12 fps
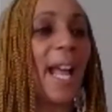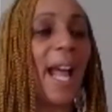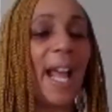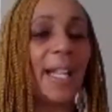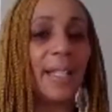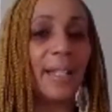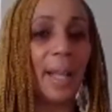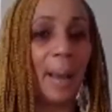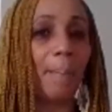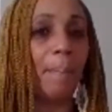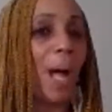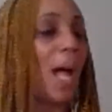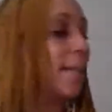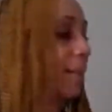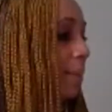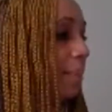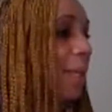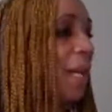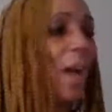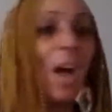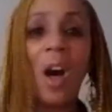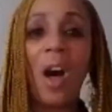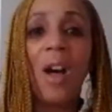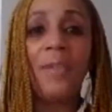at the bottom
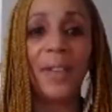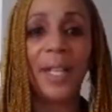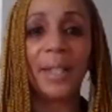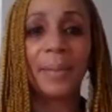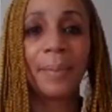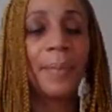of it.